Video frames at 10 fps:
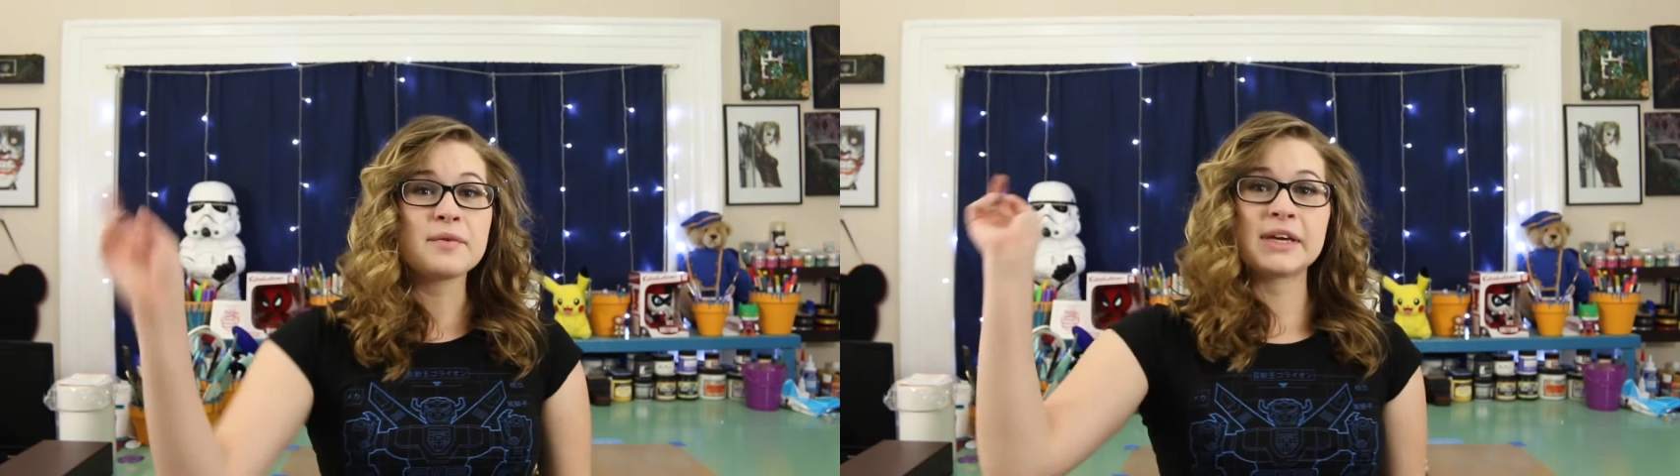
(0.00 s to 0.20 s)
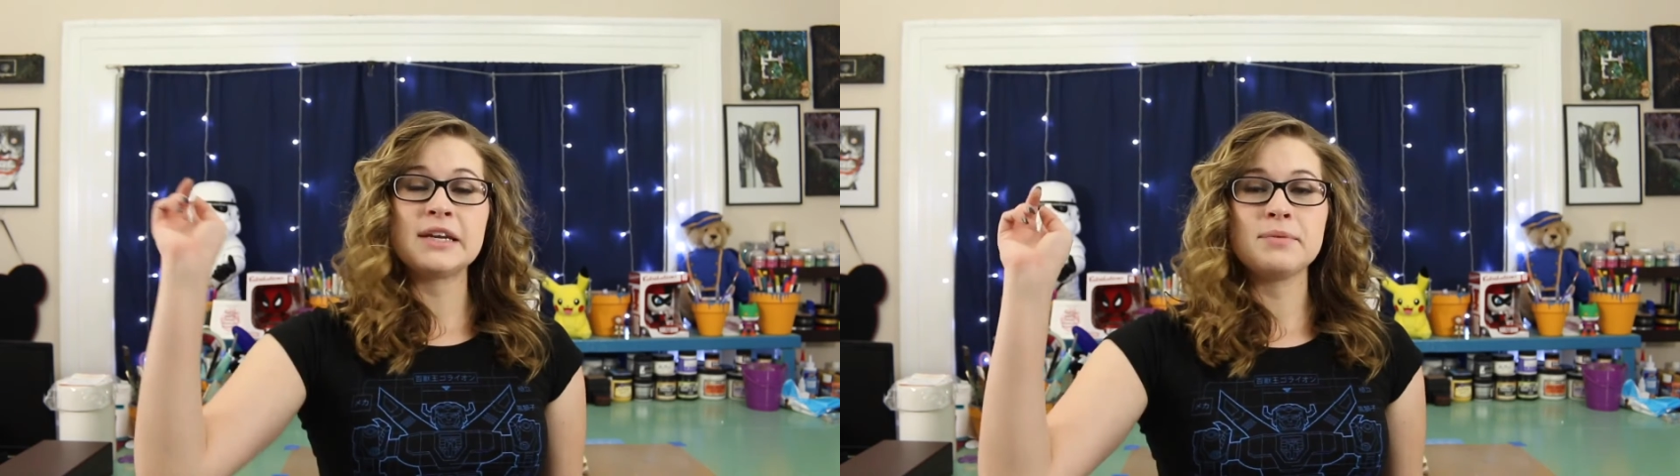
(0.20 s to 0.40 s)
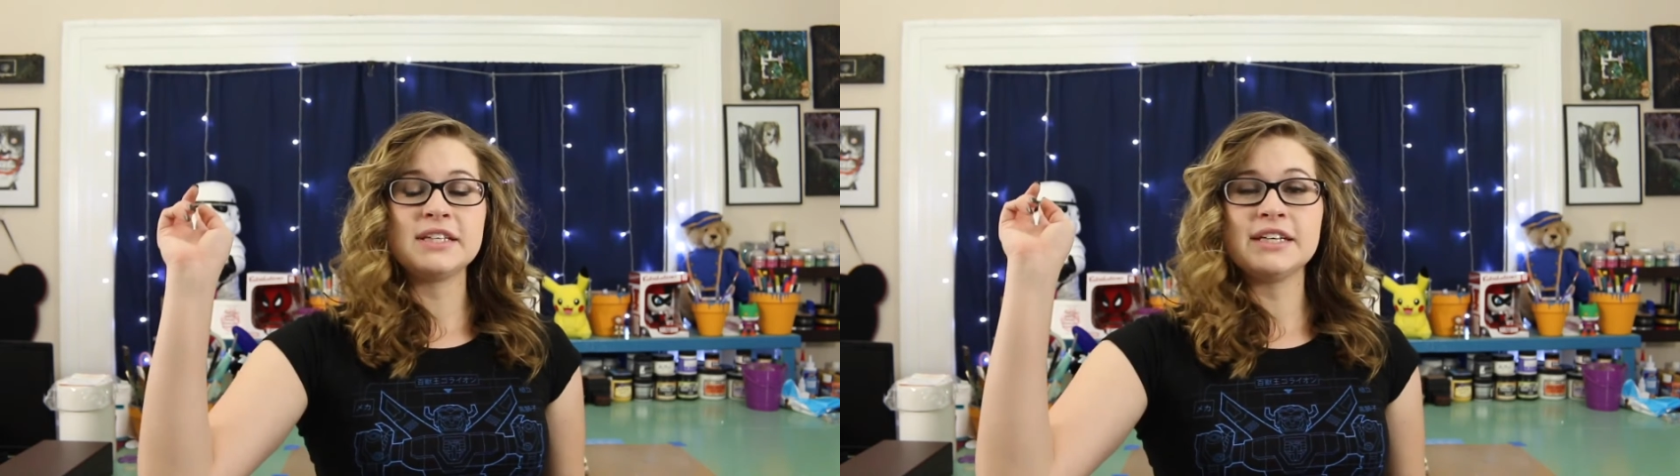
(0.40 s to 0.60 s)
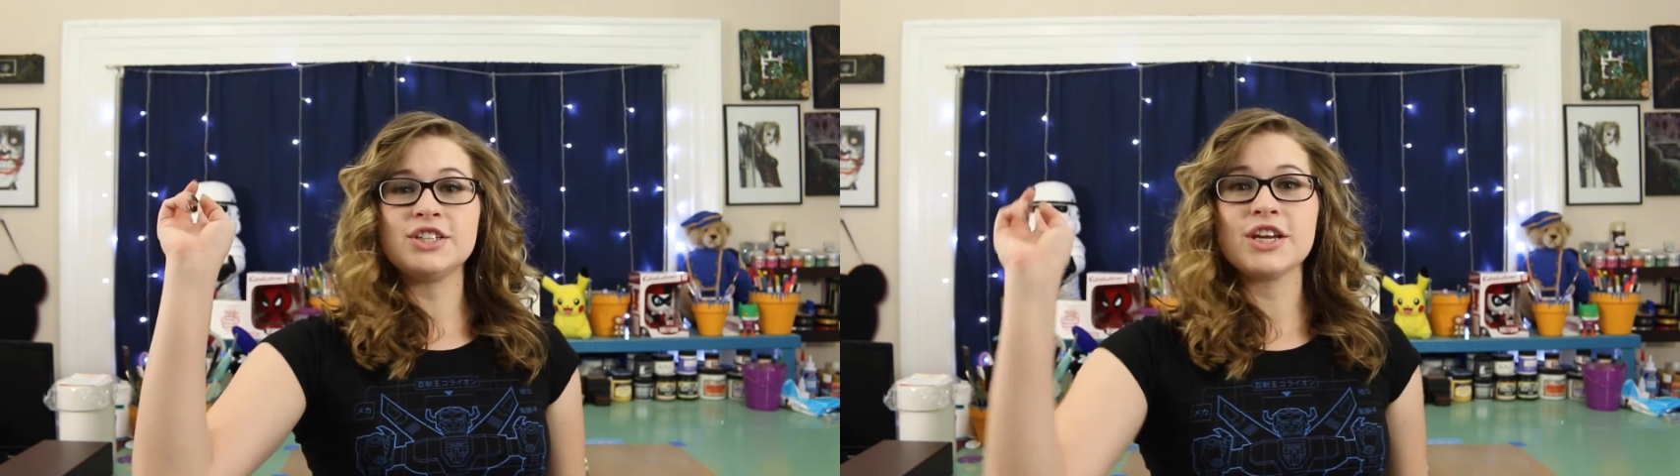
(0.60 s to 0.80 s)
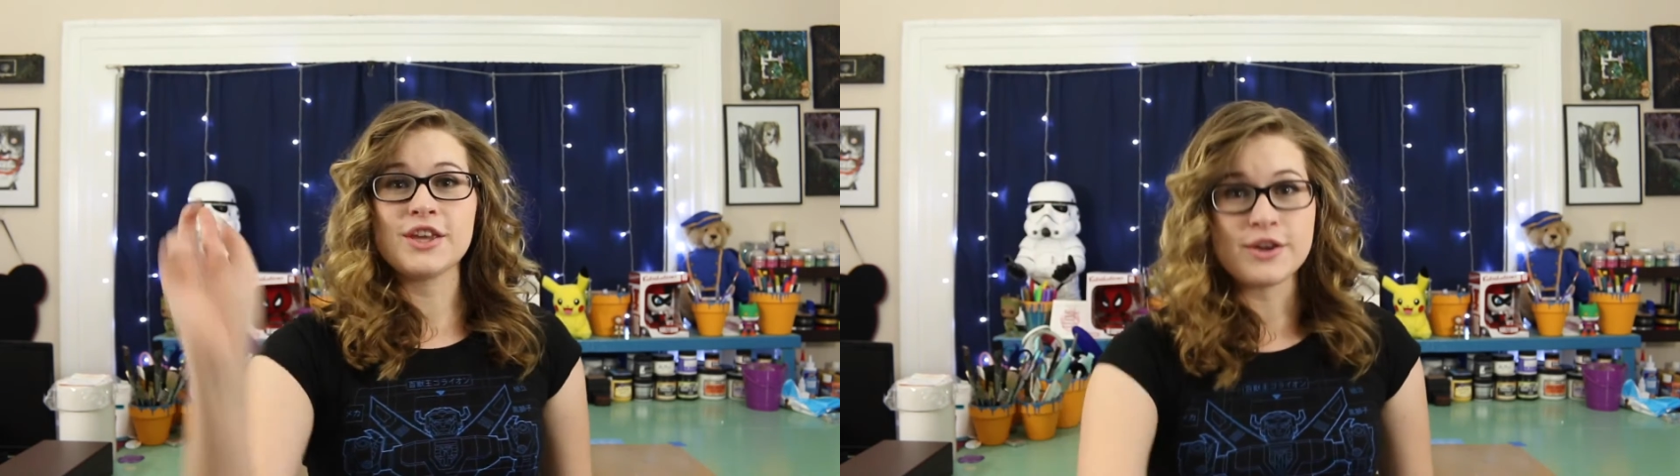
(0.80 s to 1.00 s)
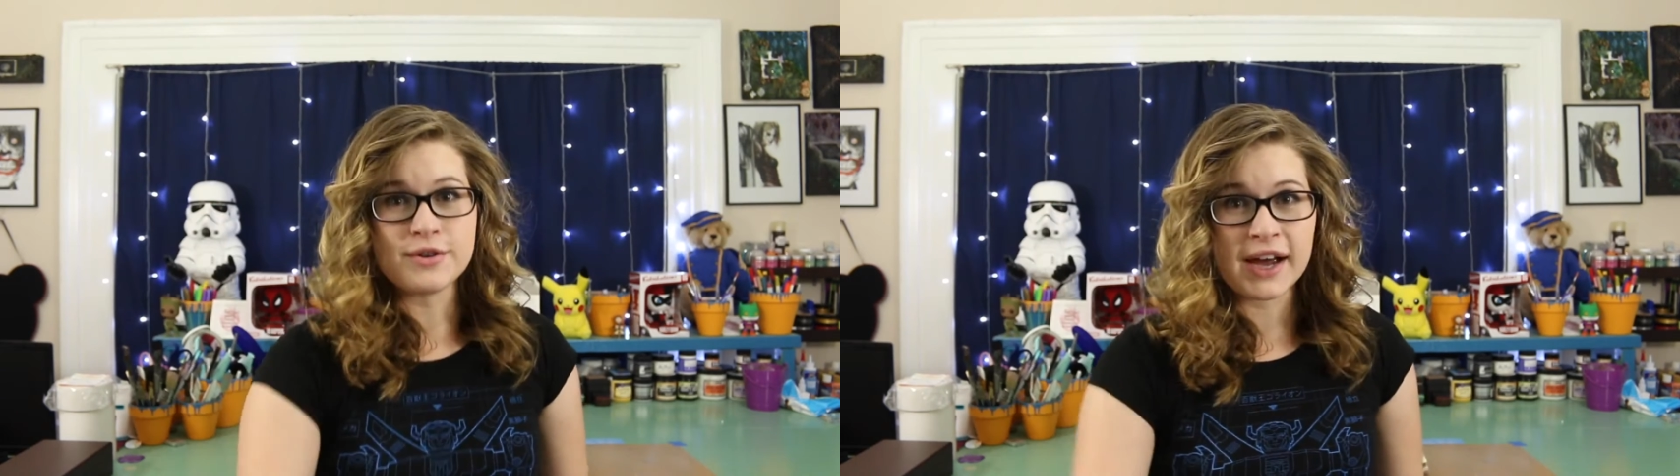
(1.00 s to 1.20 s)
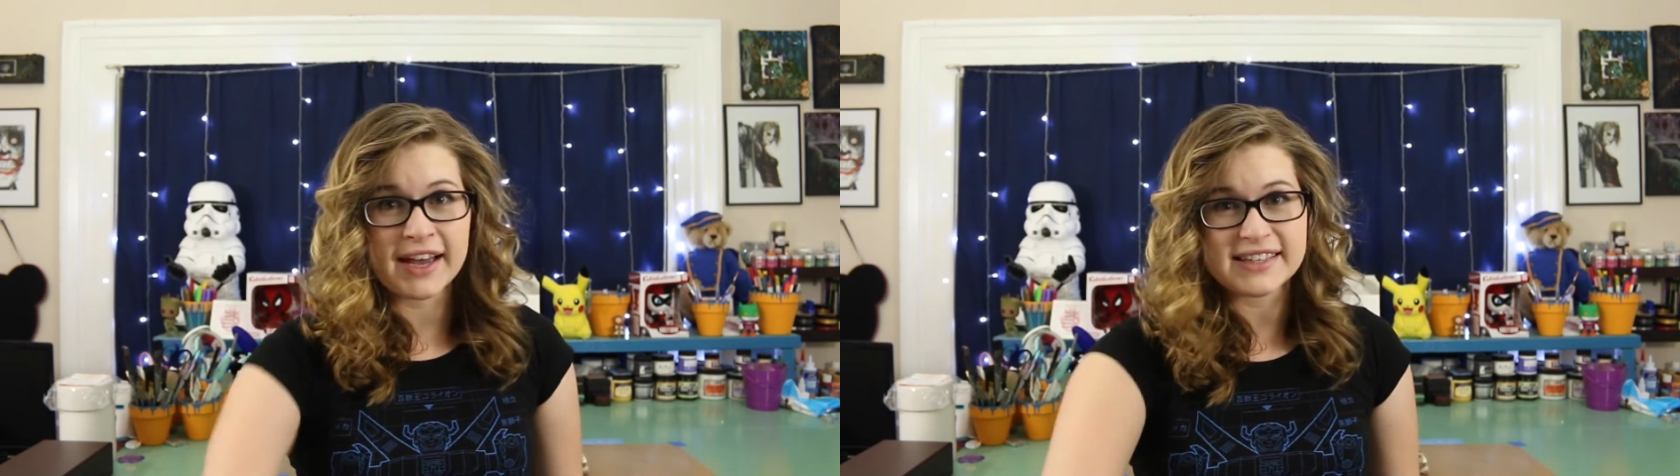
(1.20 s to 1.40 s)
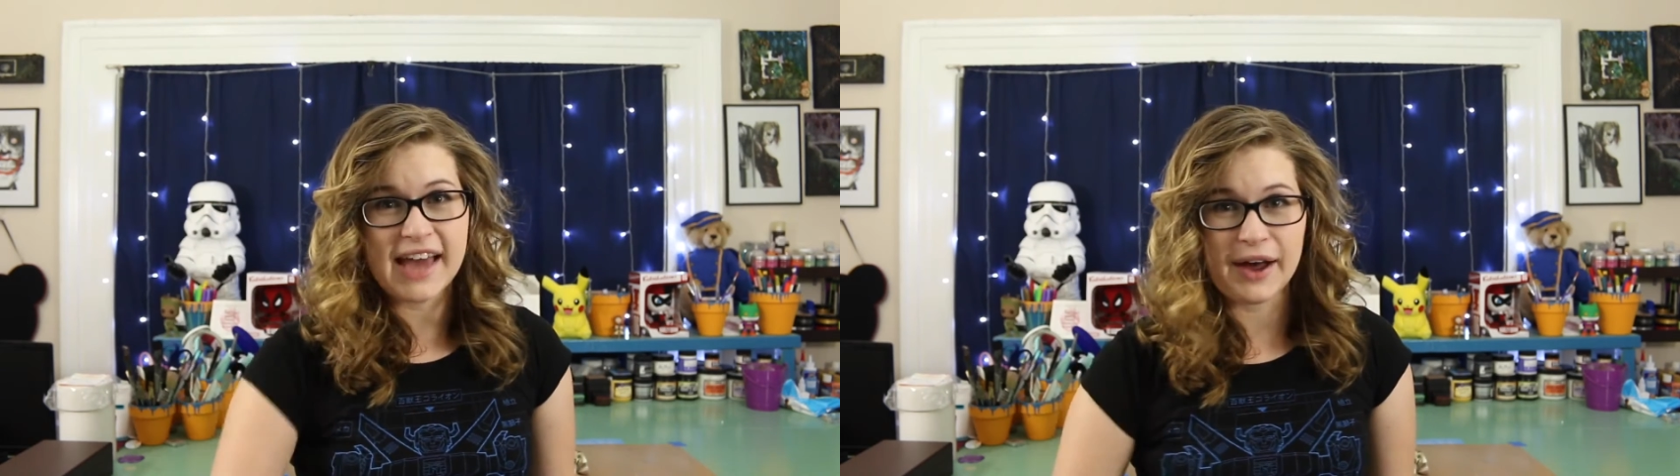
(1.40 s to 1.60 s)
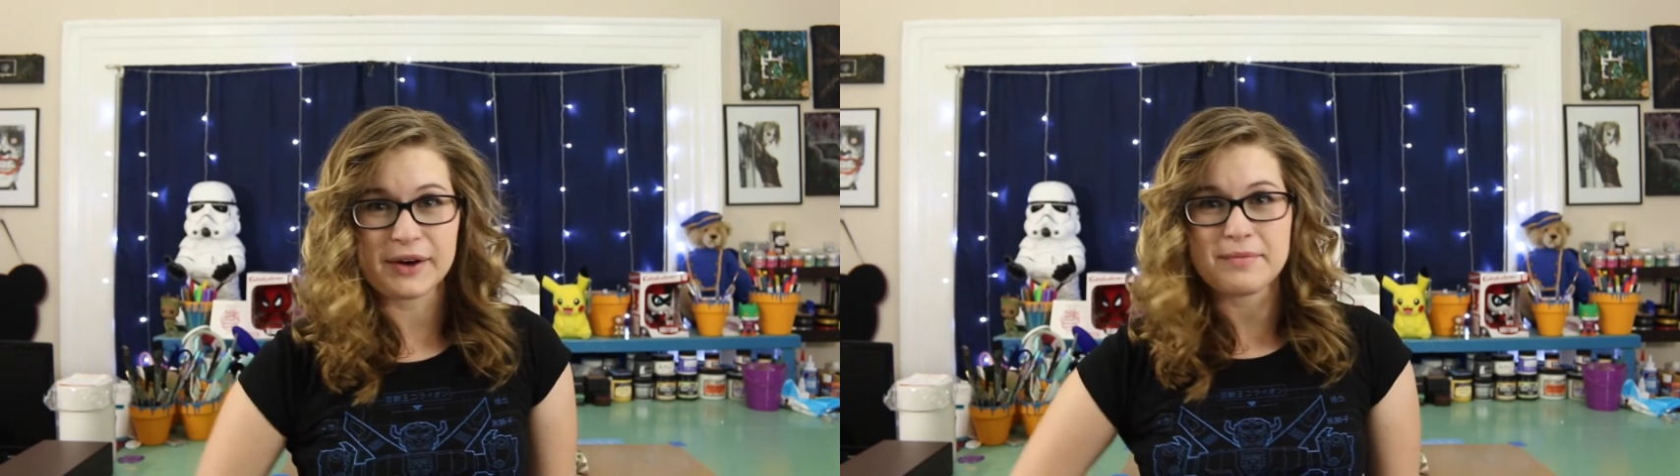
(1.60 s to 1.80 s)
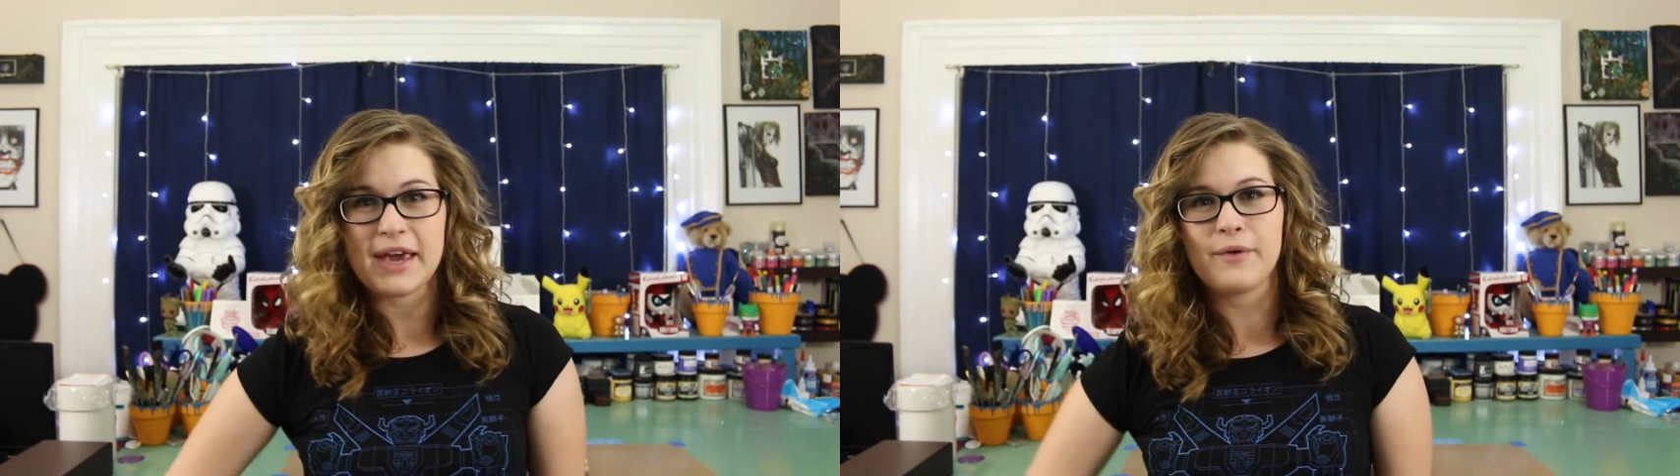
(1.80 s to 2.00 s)
am going to be teaching you guys how
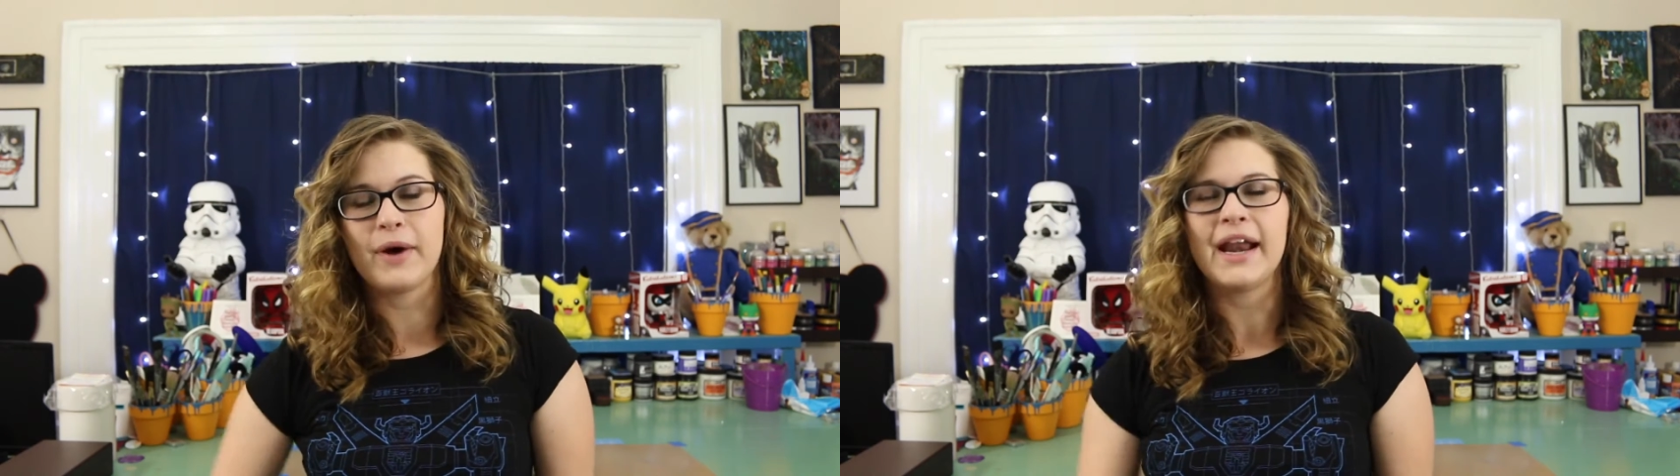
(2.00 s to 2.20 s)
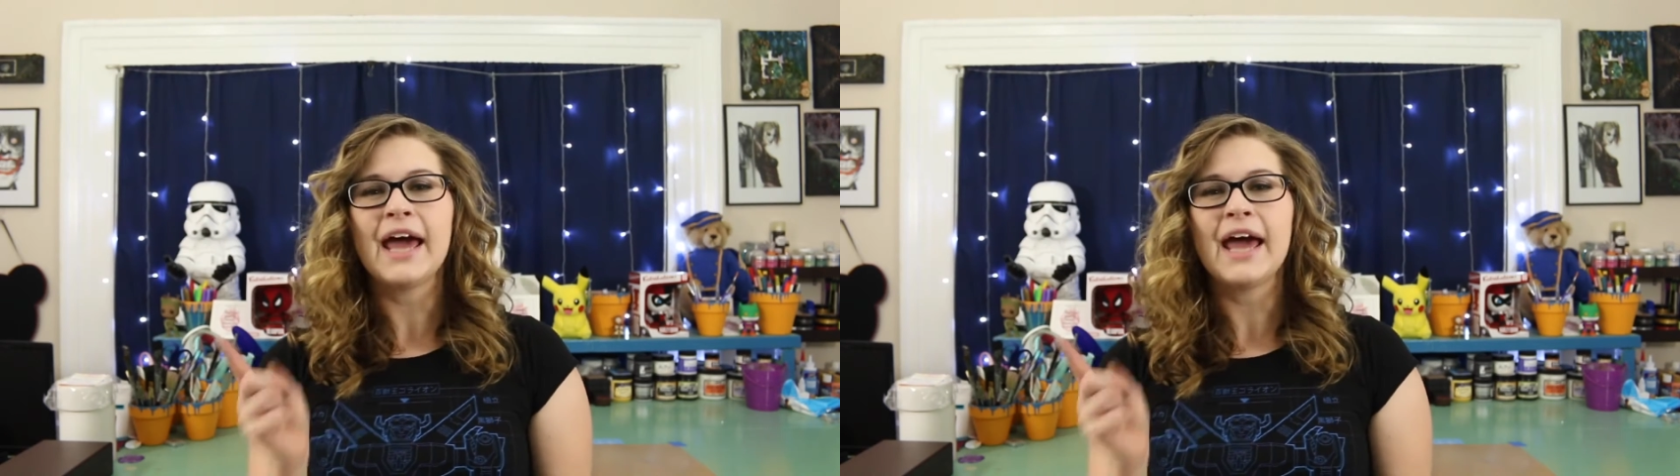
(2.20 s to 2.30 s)
to make one.